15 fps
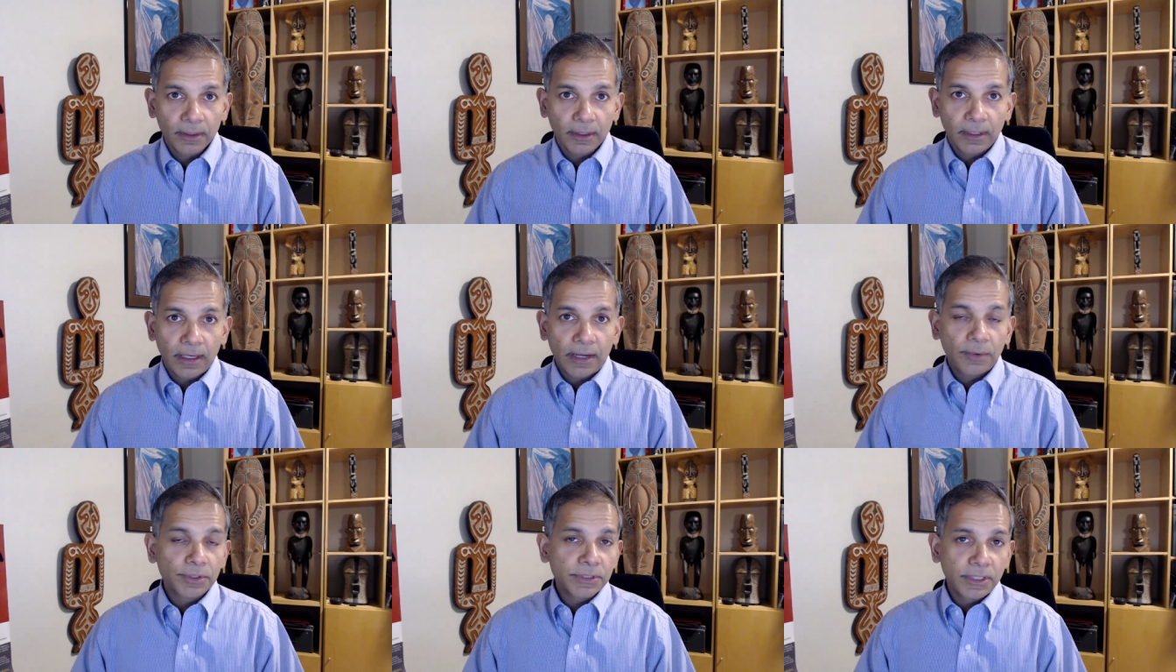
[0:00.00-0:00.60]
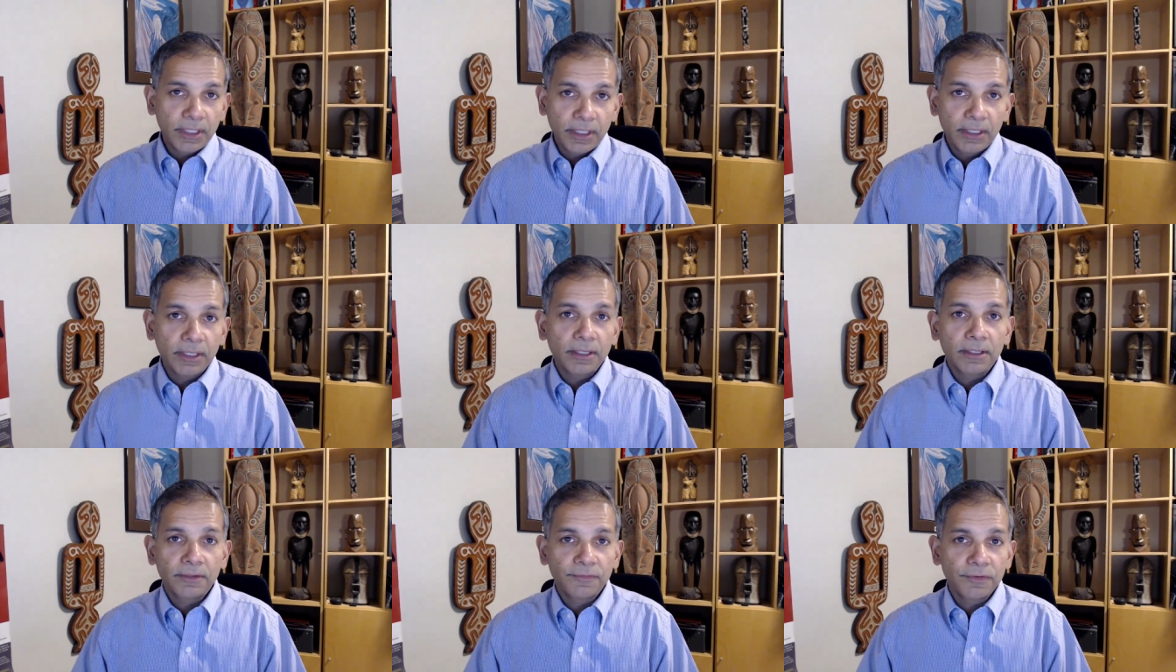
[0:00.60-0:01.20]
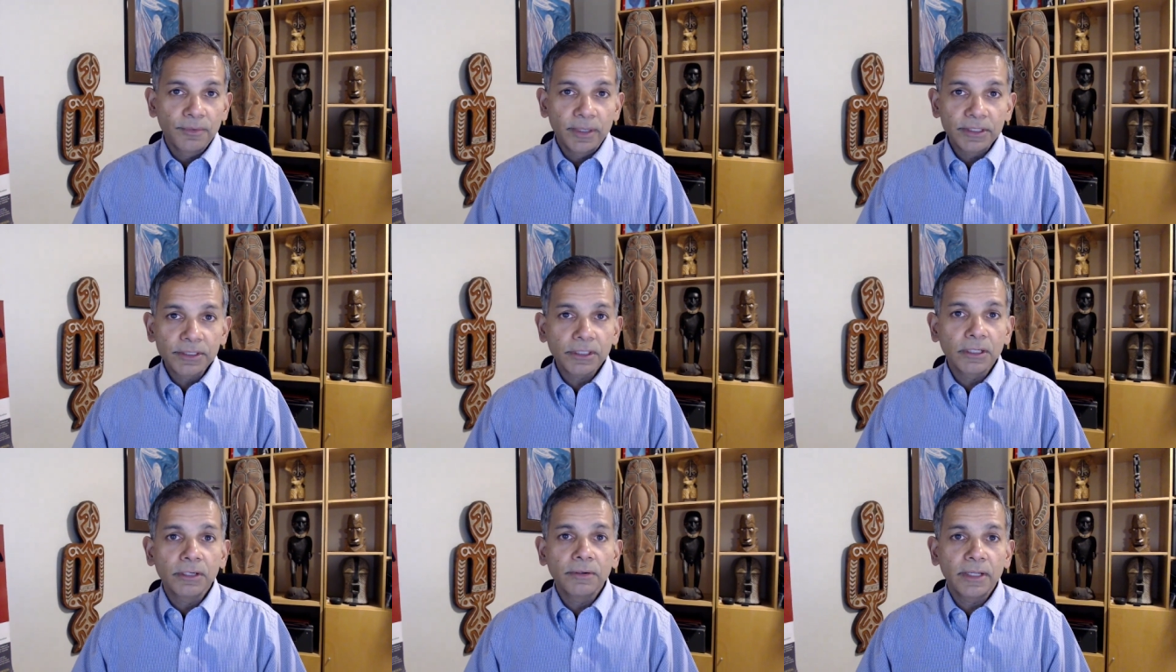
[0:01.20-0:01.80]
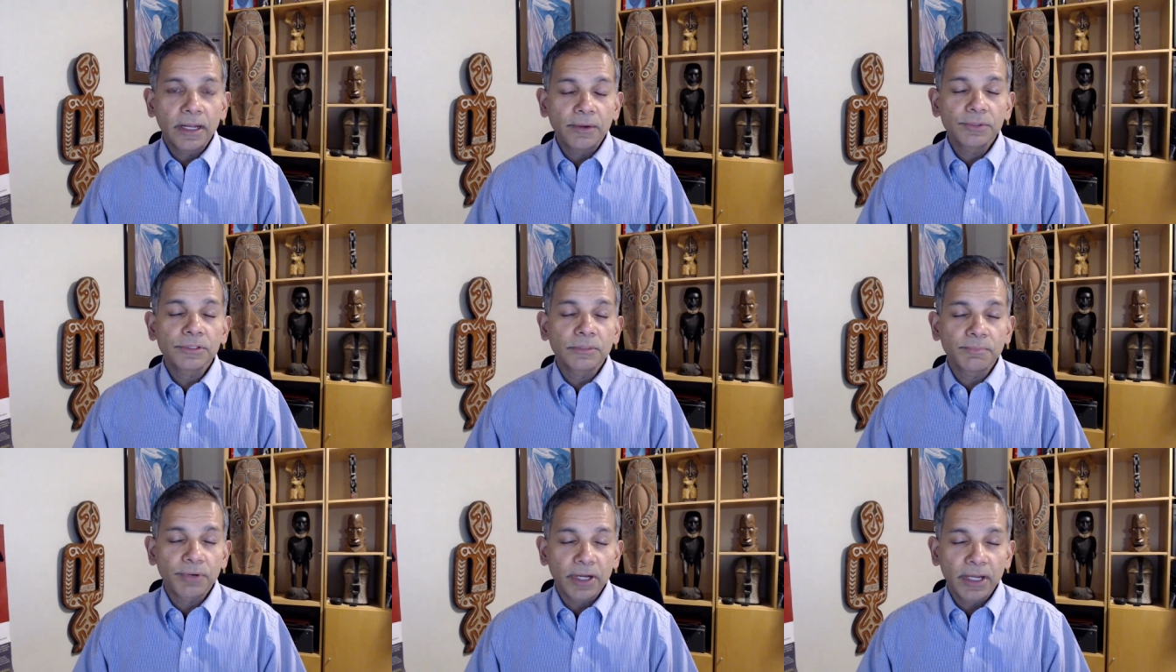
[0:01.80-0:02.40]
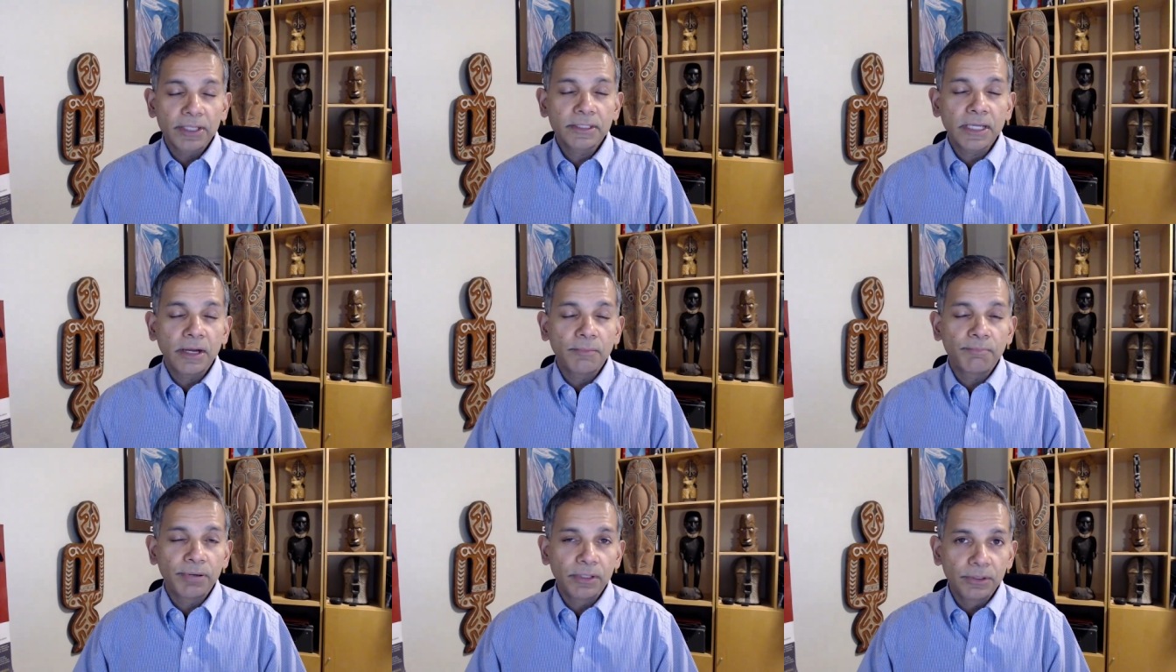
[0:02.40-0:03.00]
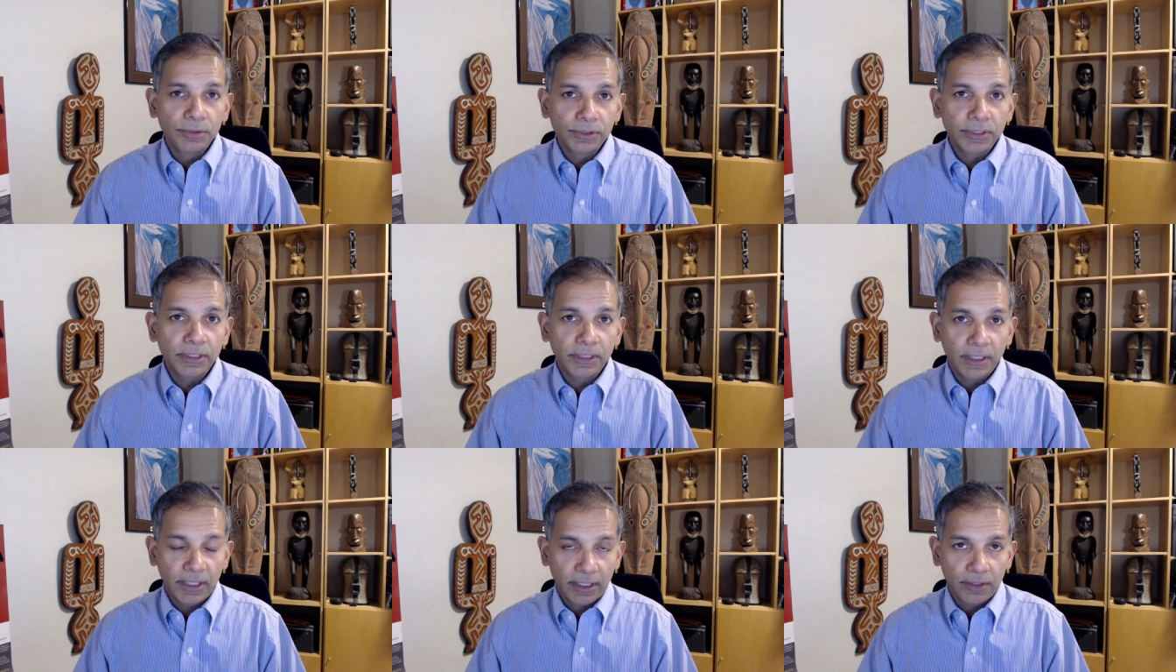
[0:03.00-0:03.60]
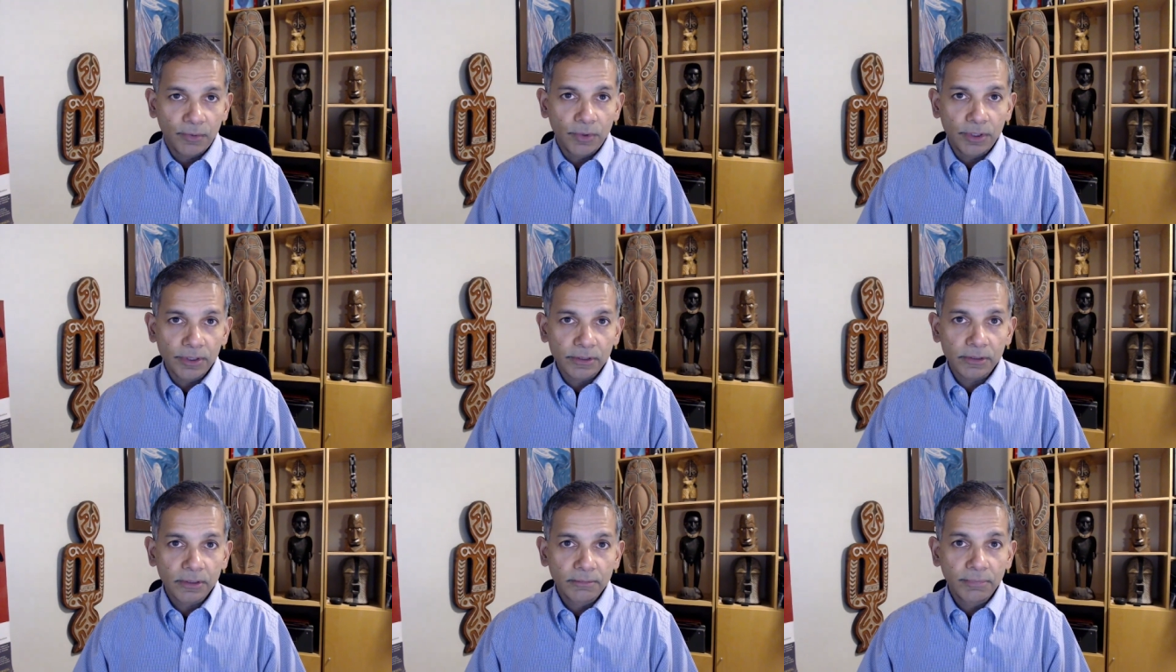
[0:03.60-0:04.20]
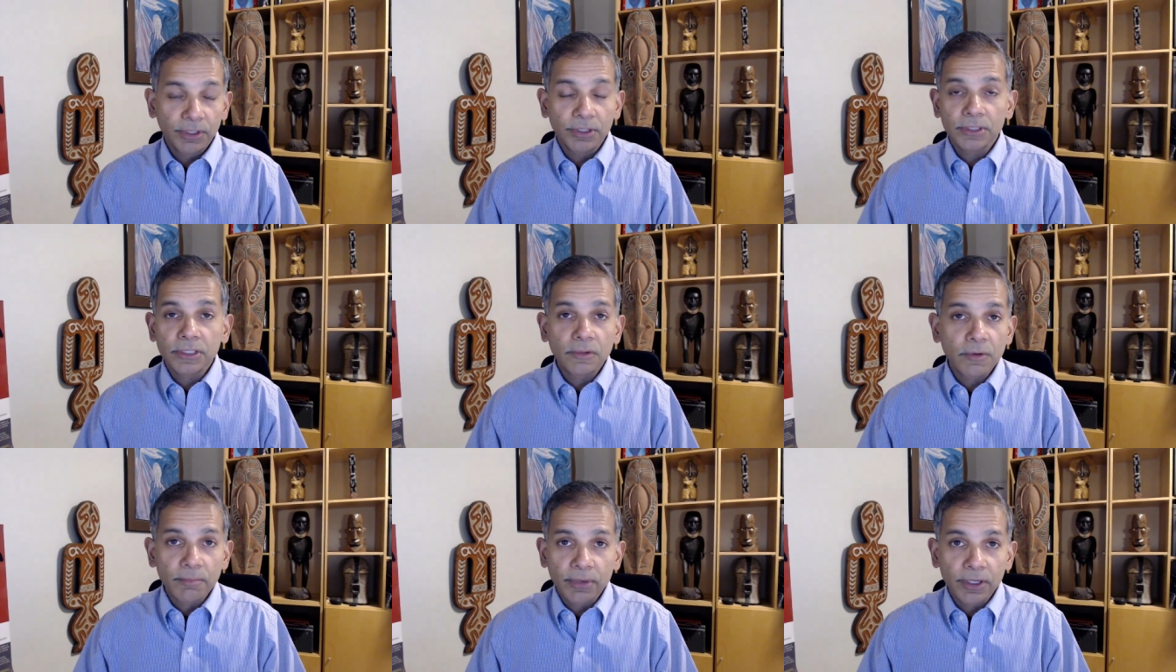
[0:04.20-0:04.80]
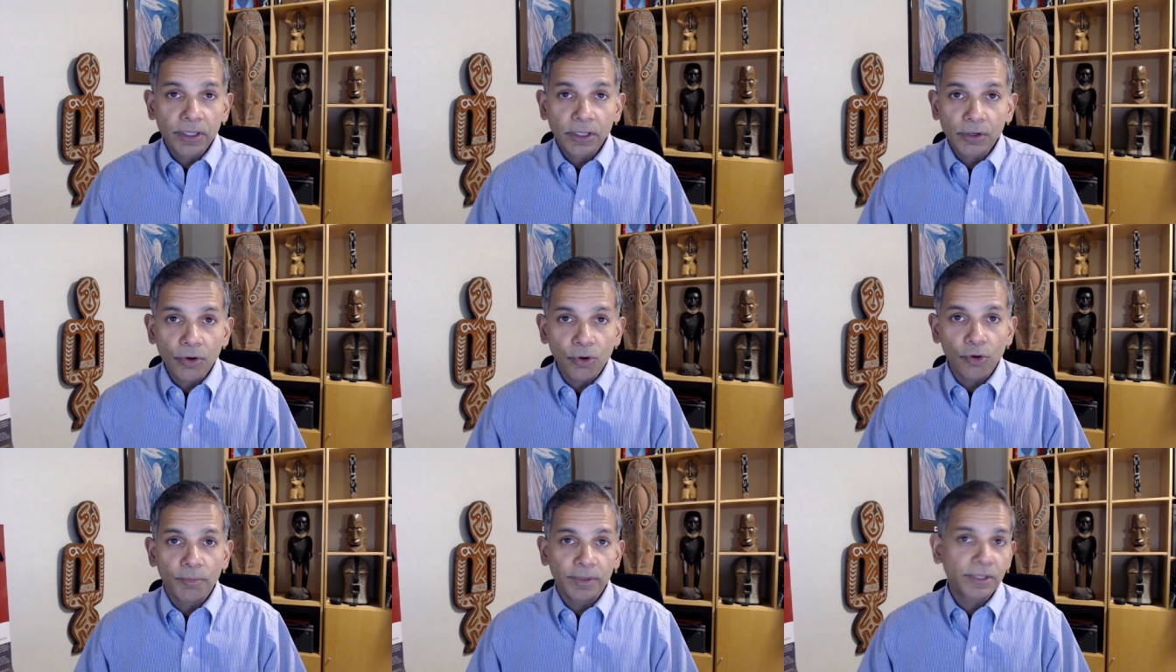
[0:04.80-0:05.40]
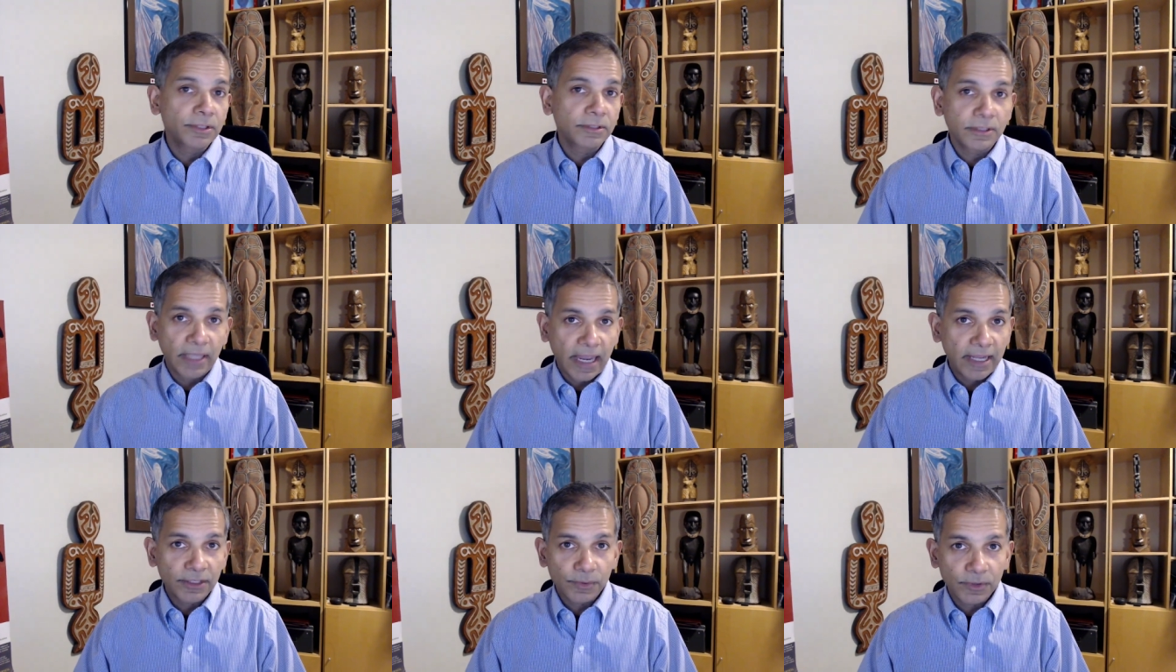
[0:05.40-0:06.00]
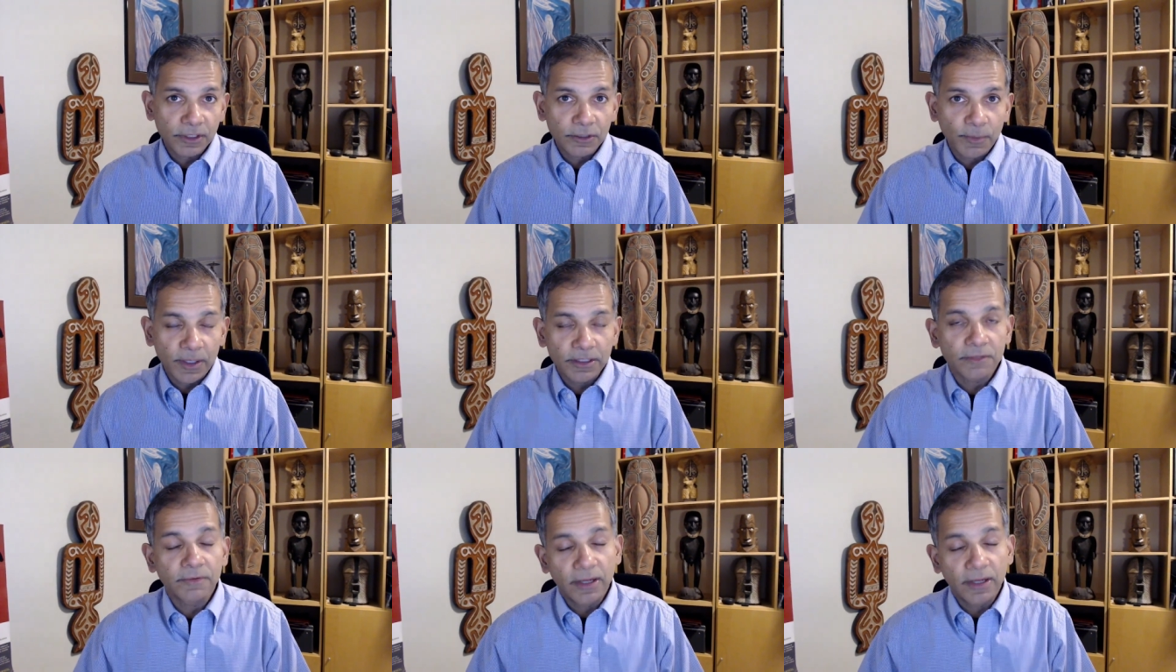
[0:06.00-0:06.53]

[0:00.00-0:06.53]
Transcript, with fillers: I was in India a few months ago and I was surprised how polluted the air was because they were burning coal because gas was expensive.